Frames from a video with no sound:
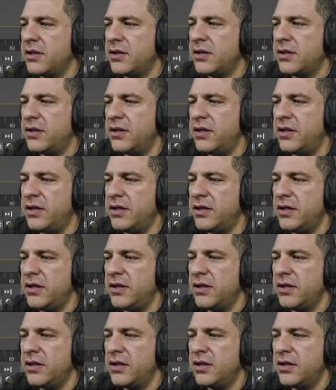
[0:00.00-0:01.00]
the
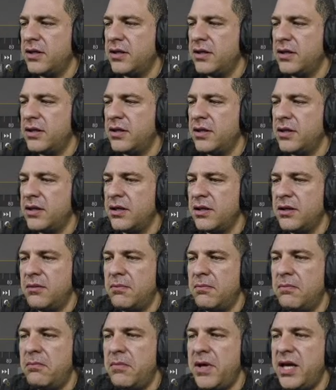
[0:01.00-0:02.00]

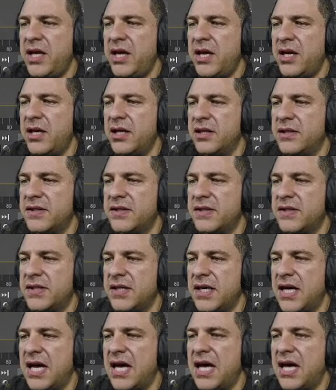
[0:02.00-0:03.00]
minutes,
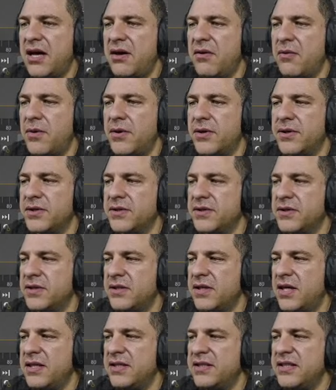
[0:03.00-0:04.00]
hours,
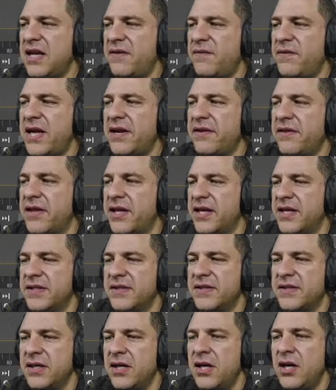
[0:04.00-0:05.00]
and stuff like
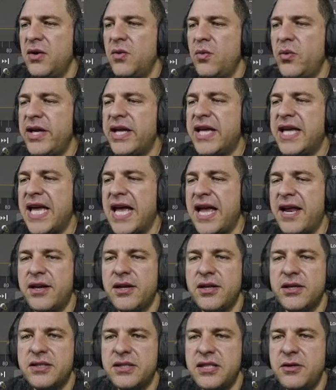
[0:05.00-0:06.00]
this, we
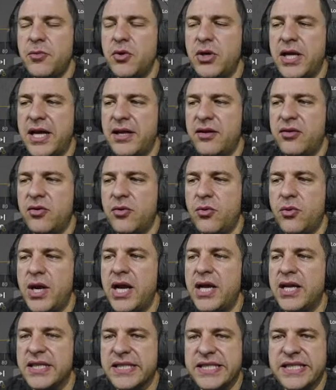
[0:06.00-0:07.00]
can simulate
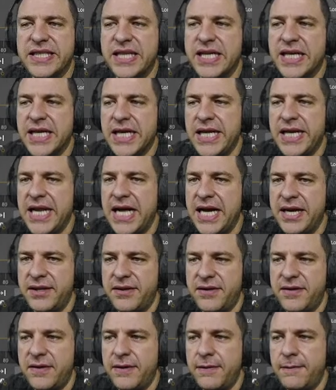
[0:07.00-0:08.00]
realistic
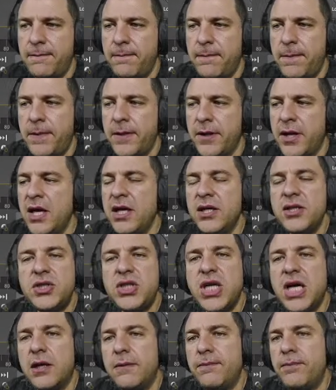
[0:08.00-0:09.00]
light.
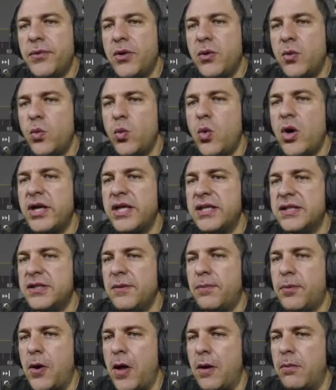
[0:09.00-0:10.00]
So, what is the
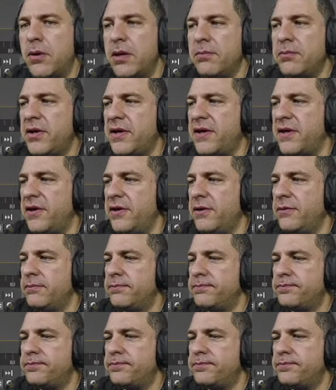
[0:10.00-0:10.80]
problem here?